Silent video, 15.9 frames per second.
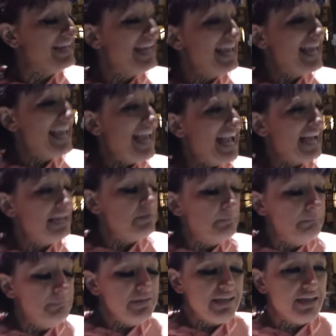Huh? And the,
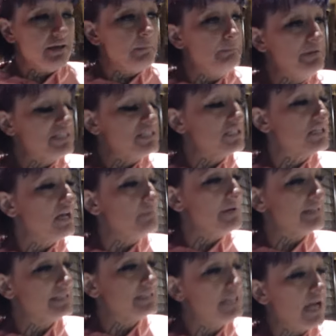yeah, the bitches come
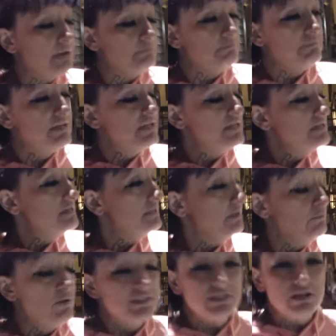out the top. The
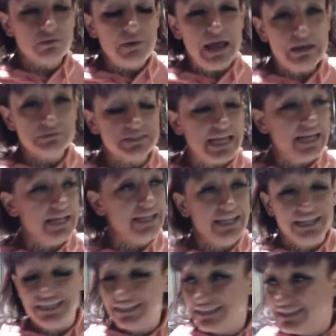ones on the and bottom stayed in.
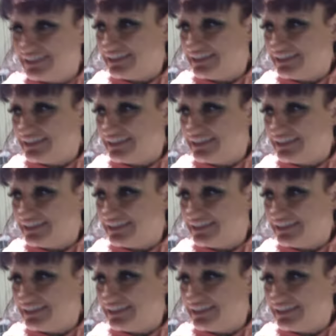let me tell you.